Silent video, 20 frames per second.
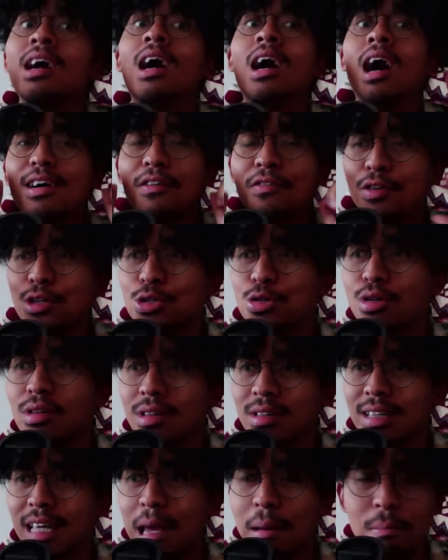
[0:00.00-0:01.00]

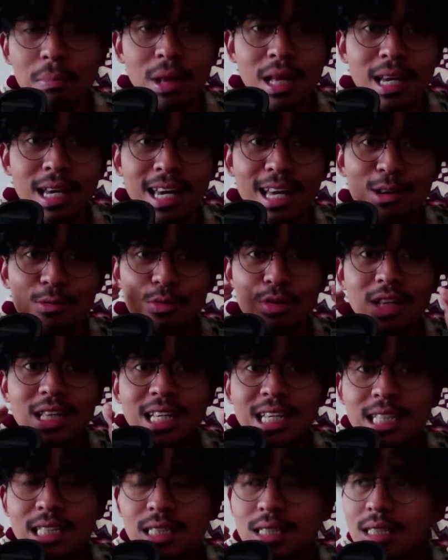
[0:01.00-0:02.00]
official gameplay and
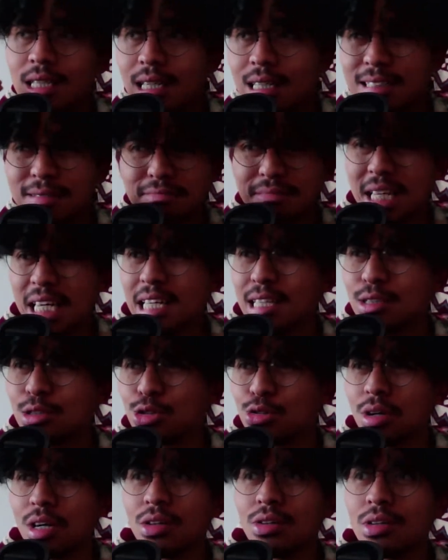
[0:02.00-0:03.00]
release uh, date
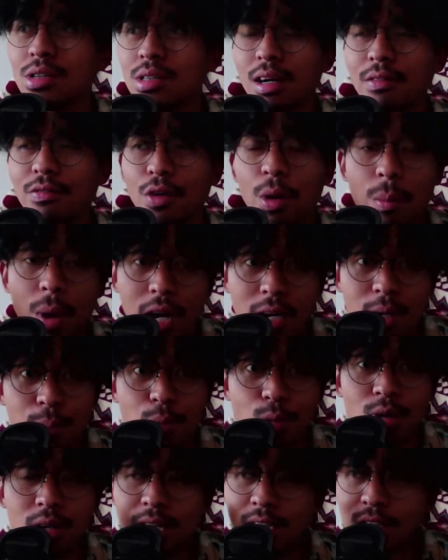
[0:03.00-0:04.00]
trailer from
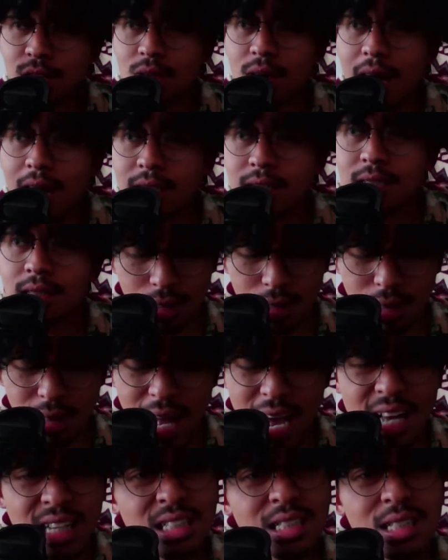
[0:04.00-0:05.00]
Annapurna Interactive.
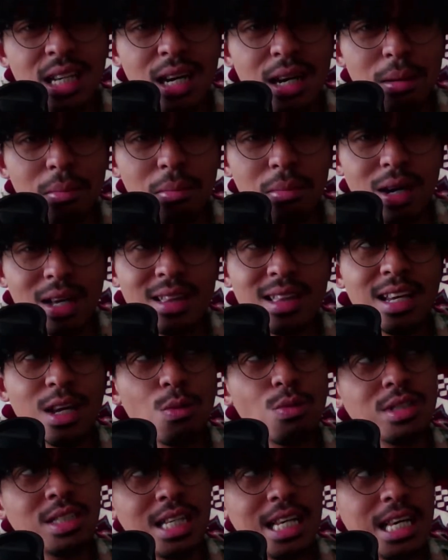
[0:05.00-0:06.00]
Last time, I think
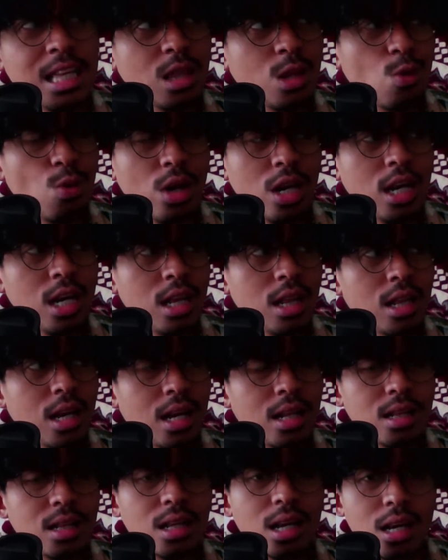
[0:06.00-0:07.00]
it was E3
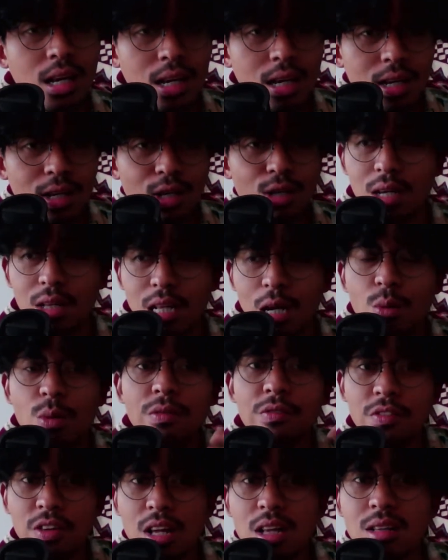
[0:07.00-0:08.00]
that they, they
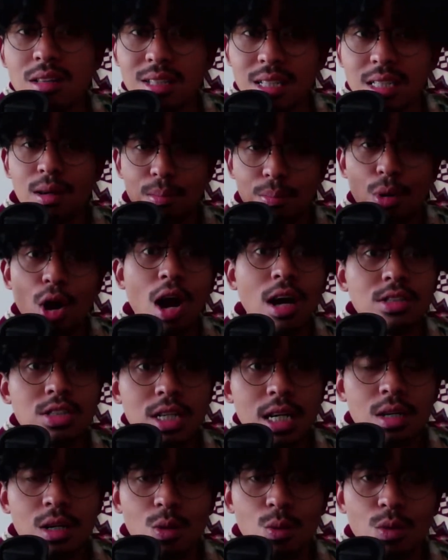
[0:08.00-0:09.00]
revealed this
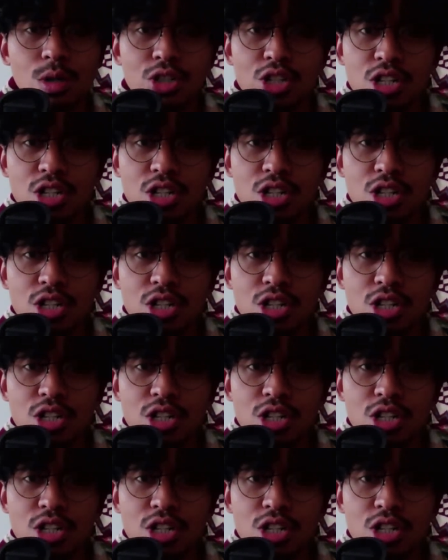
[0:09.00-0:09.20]
project, which